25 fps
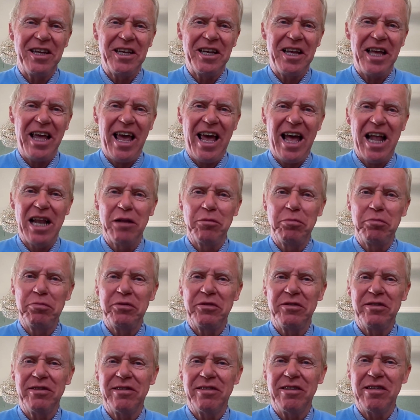help
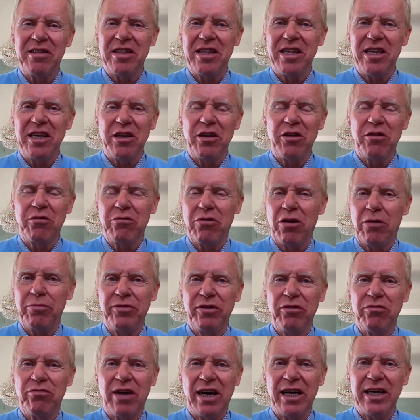the
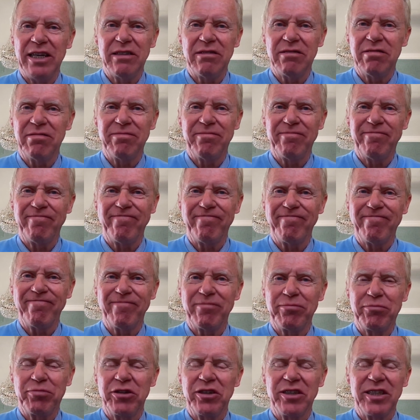copyright
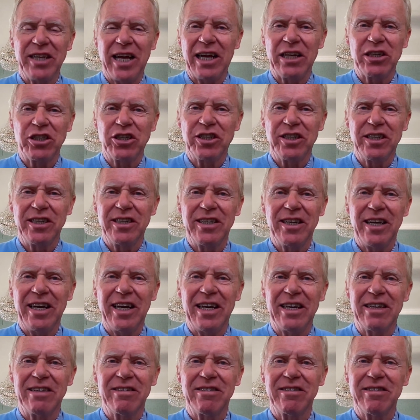protection
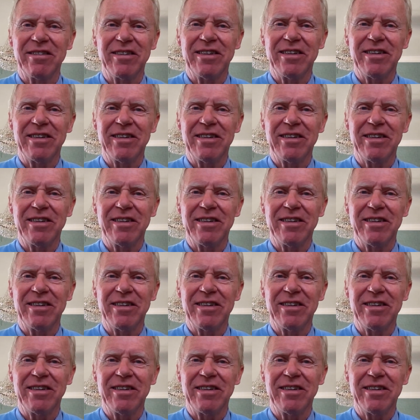and